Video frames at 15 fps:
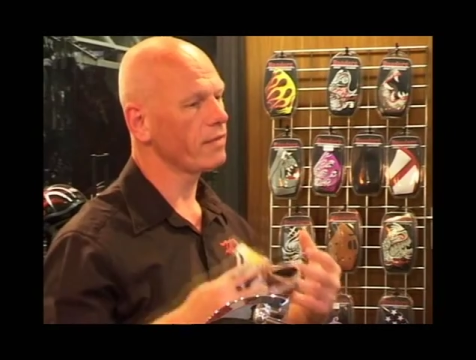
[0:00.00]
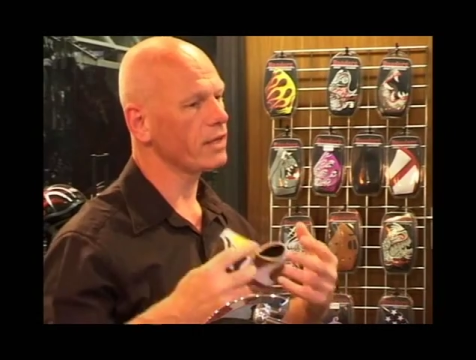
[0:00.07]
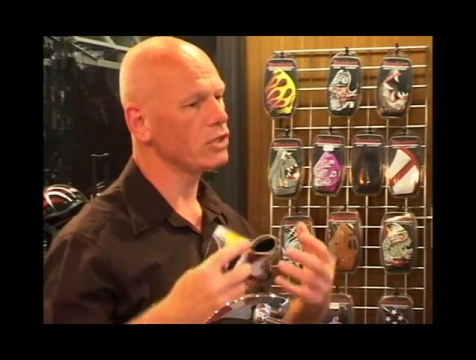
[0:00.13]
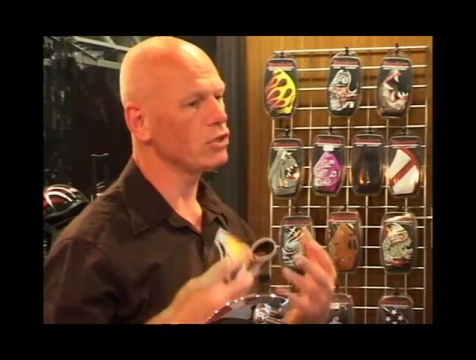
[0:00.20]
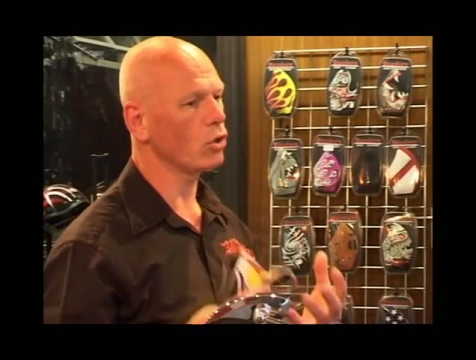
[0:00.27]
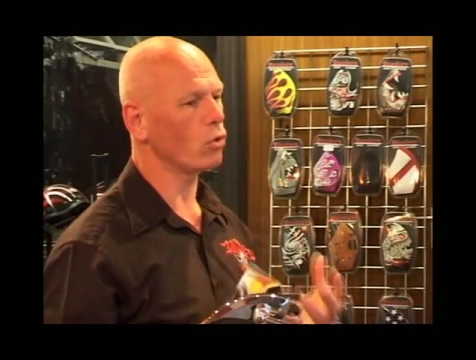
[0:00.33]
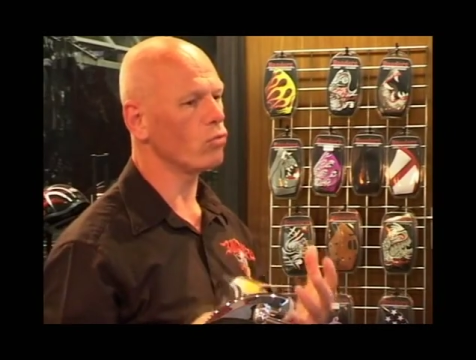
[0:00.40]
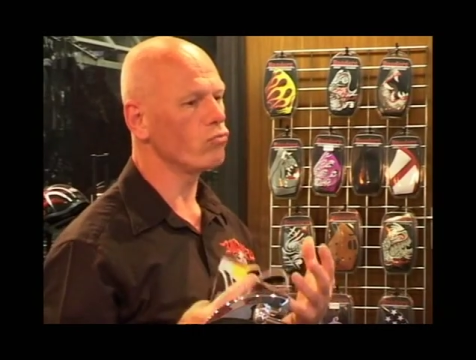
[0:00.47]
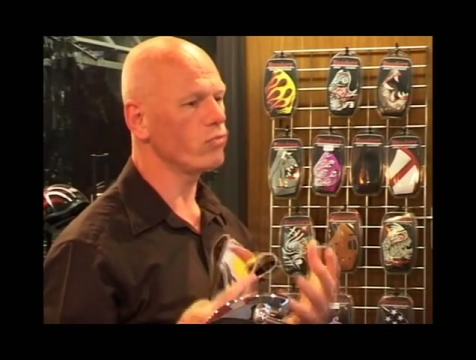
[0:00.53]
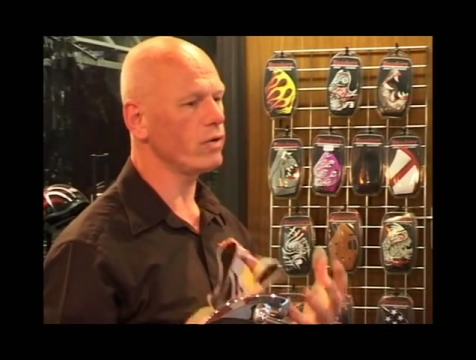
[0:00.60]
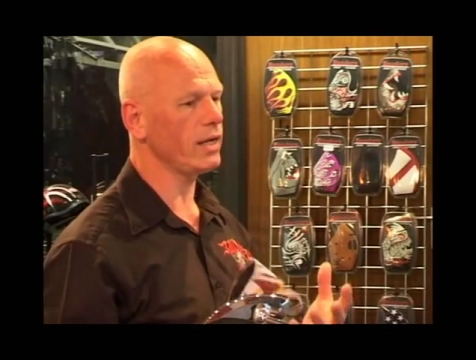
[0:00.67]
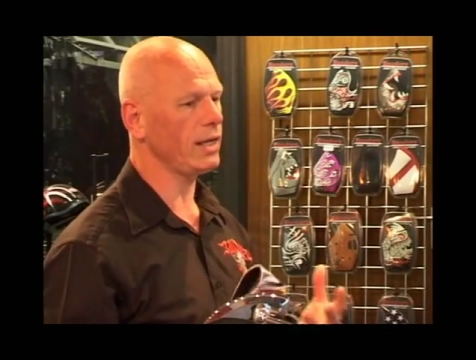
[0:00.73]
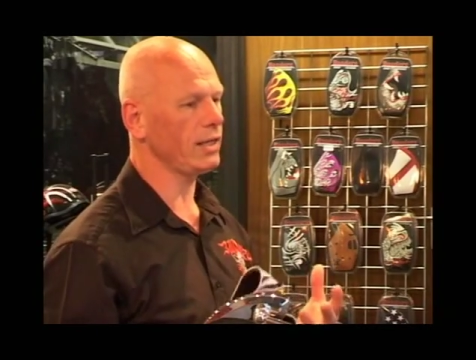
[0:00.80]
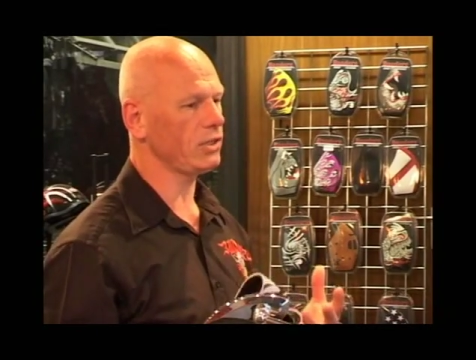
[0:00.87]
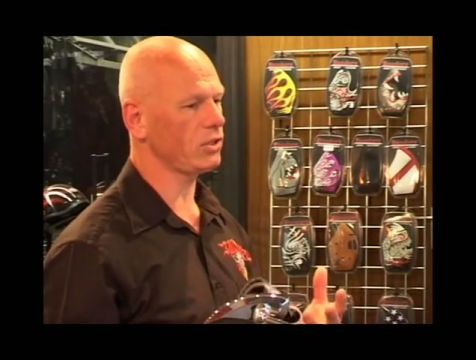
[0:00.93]
They're not
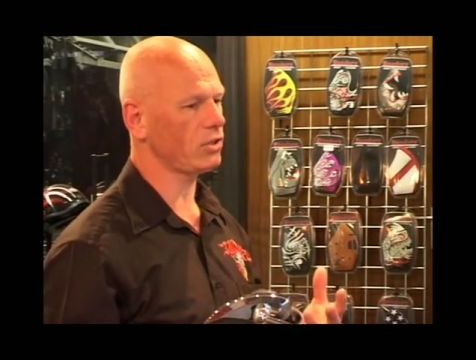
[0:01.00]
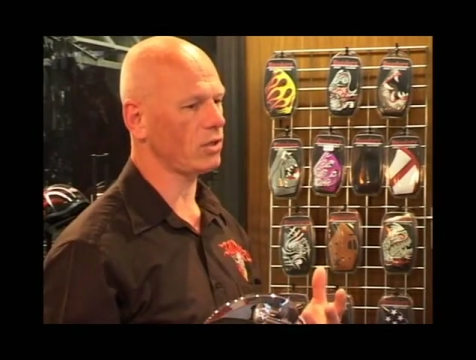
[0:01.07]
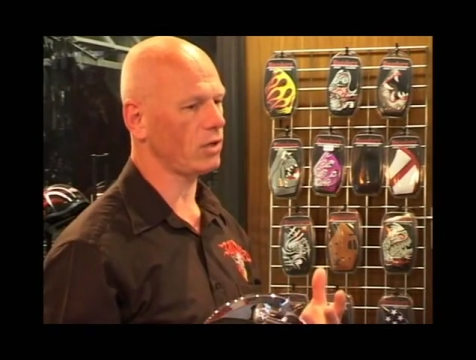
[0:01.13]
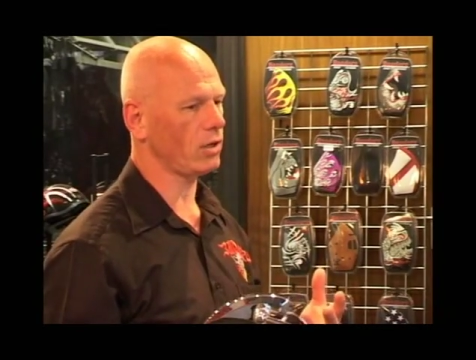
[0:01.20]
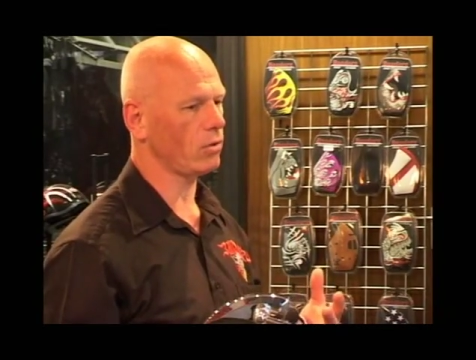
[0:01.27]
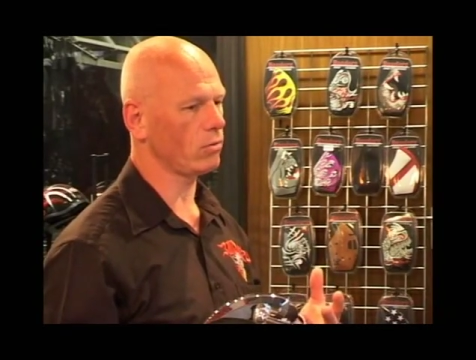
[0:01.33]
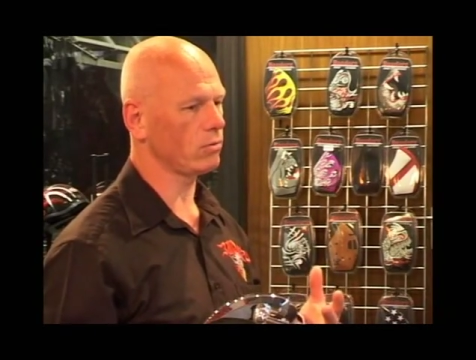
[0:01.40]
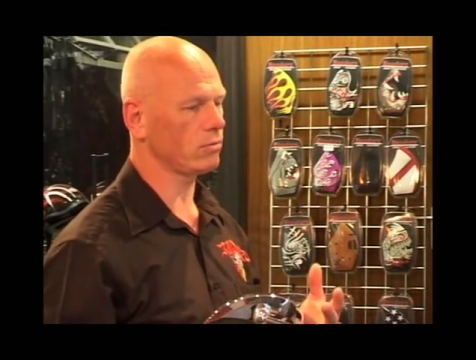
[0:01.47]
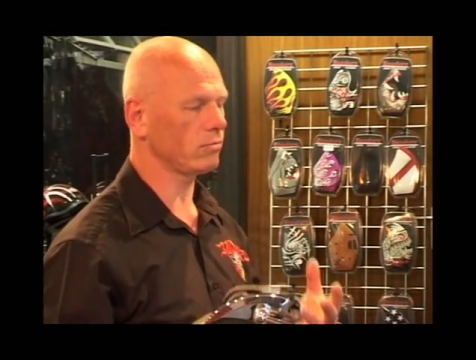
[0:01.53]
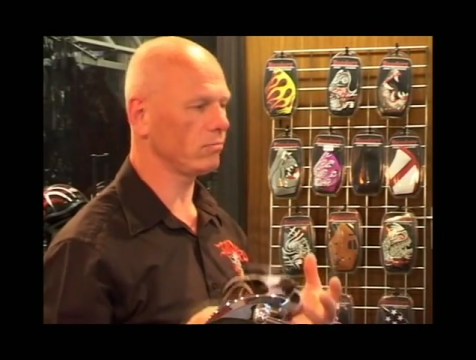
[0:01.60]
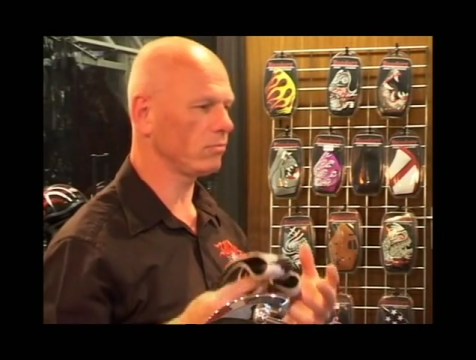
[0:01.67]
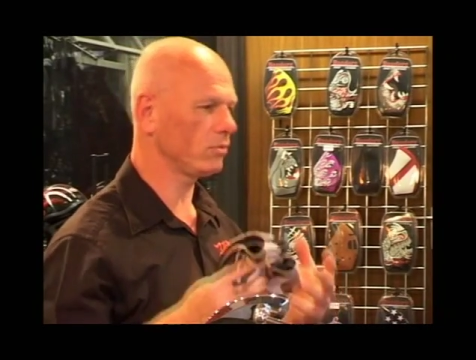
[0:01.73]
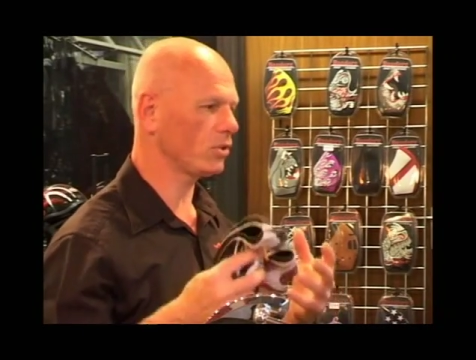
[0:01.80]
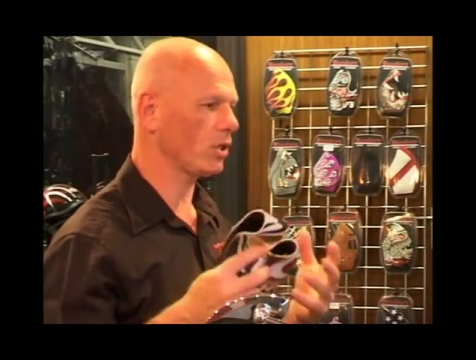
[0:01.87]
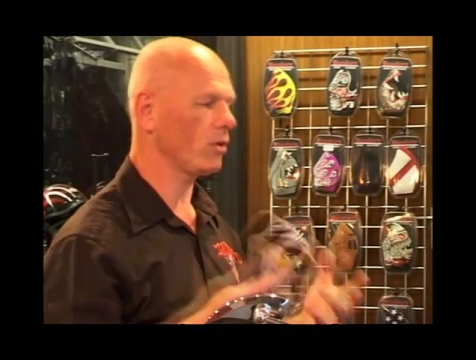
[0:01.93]
really styled
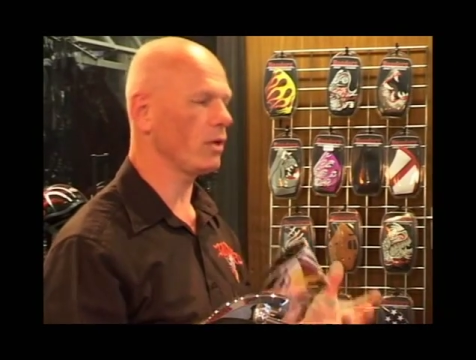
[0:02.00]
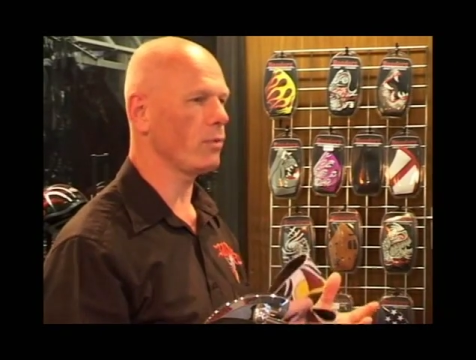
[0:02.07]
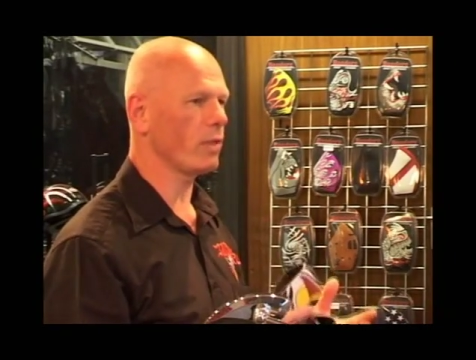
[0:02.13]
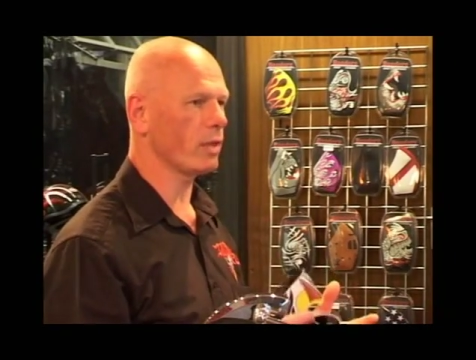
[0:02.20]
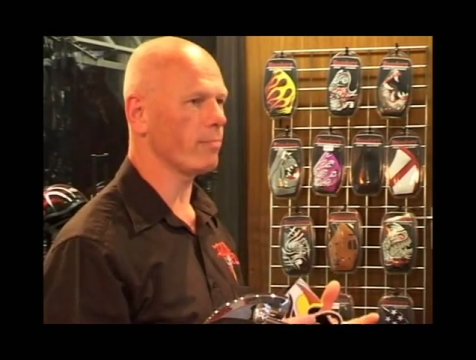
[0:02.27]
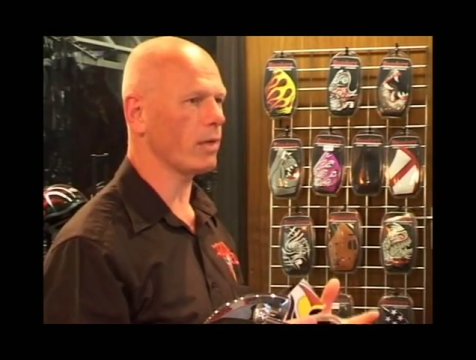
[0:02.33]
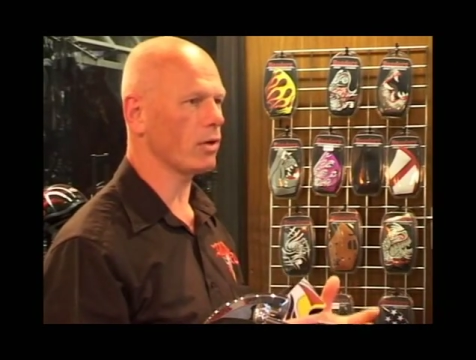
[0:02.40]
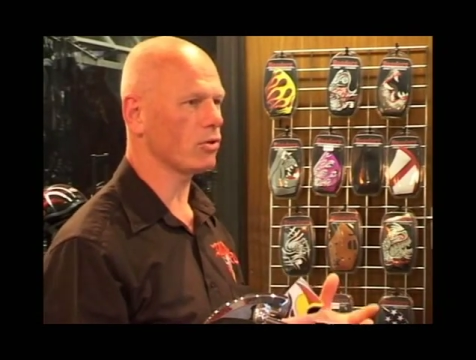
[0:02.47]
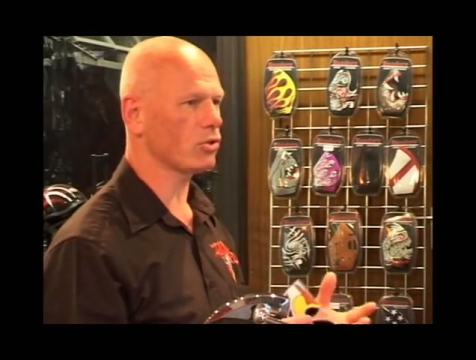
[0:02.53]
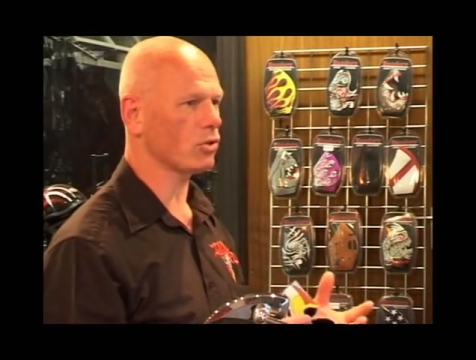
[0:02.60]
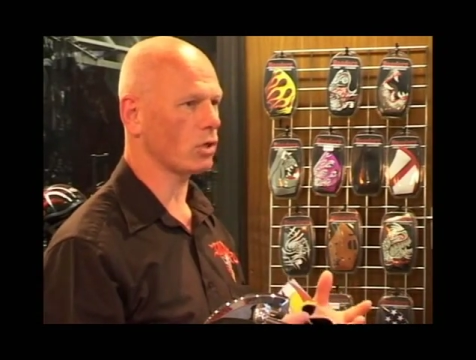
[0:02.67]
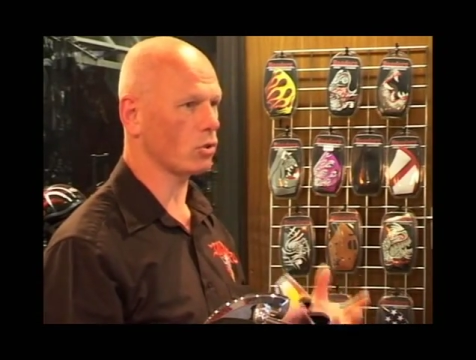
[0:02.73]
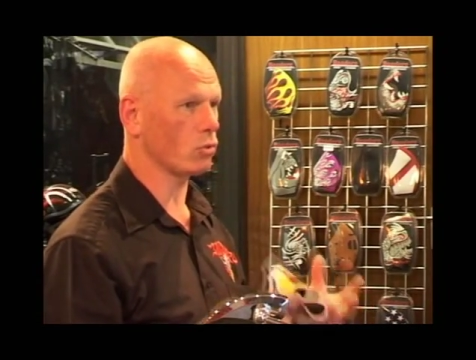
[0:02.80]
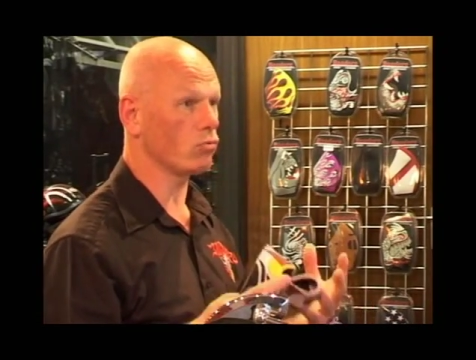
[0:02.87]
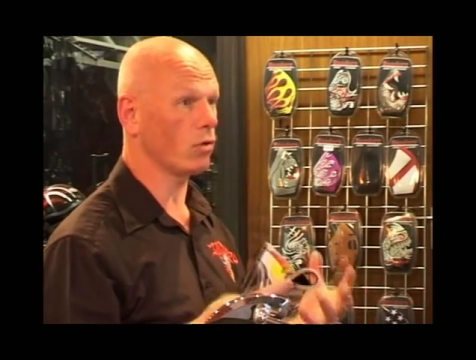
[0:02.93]
totally with a
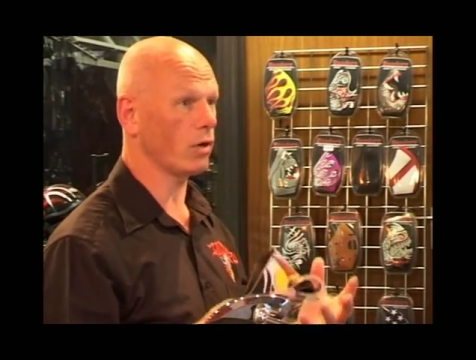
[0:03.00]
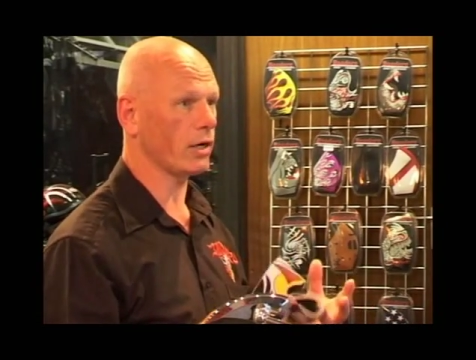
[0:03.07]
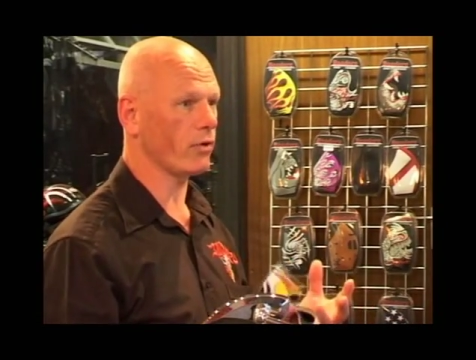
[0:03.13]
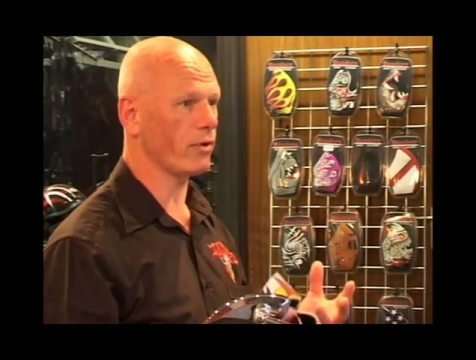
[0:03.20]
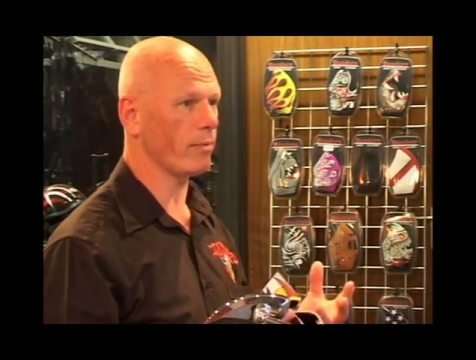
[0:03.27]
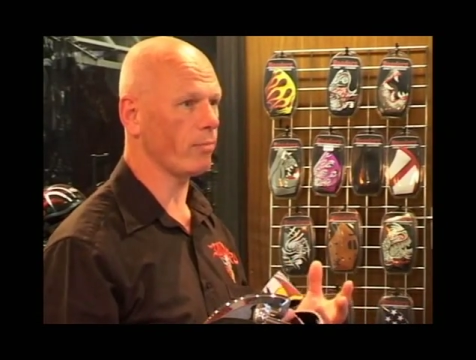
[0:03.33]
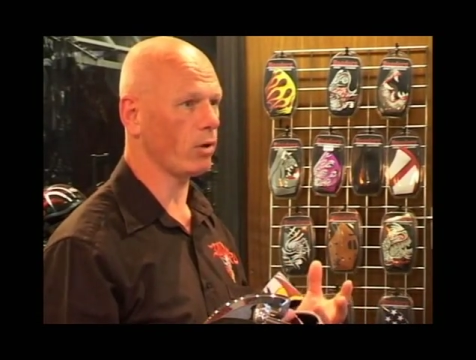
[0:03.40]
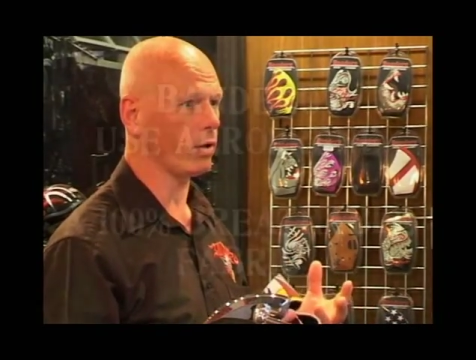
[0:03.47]
motorcycle rider in